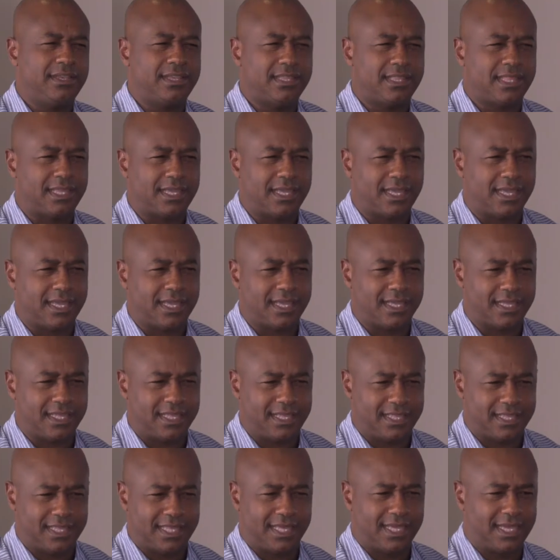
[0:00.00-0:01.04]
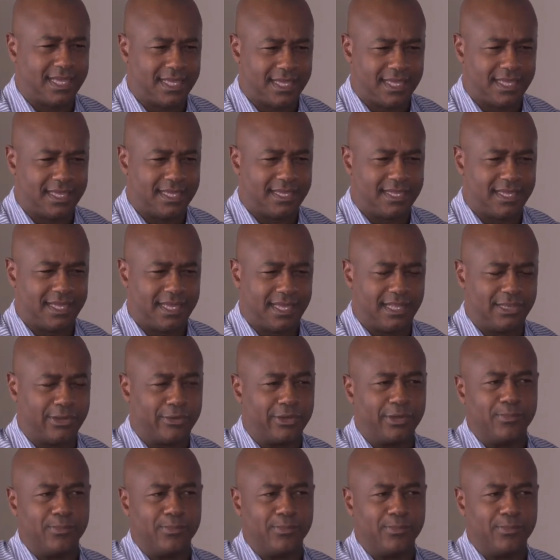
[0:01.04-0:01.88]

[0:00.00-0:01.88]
into the